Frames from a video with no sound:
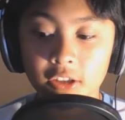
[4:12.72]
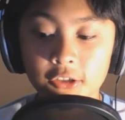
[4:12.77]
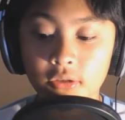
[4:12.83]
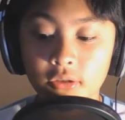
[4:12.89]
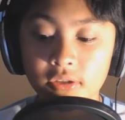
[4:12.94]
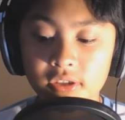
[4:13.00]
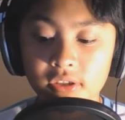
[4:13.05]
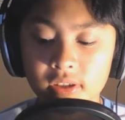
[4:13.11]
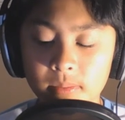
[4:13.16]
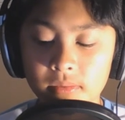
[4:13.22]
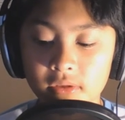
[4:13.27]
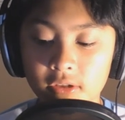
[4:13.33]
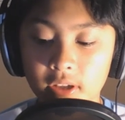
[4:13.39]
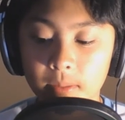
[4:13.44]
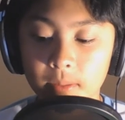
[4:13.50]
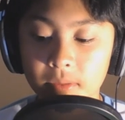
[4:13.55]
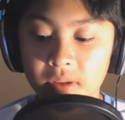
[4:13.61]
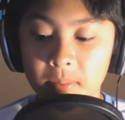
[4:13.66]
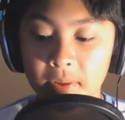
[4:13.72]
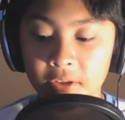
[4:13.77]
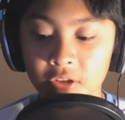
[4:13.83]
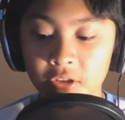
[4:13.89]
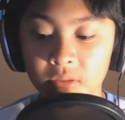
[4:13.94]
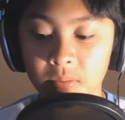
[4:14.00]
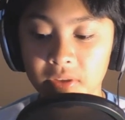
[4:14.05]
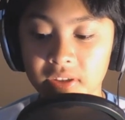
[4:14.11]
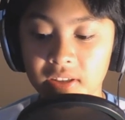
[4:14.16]
200 subscriber
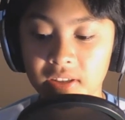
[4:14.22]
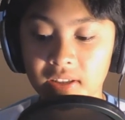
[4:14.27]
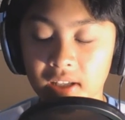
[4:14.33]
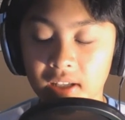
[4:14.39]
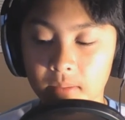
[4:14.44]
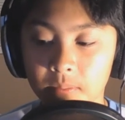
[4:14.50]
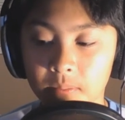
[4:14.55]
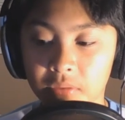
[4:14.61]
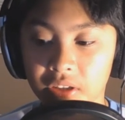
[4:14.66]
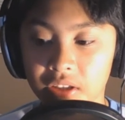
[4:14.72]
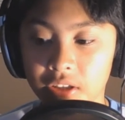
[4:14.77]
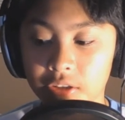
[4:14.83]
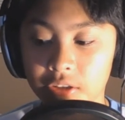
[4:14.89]
special, but then I plan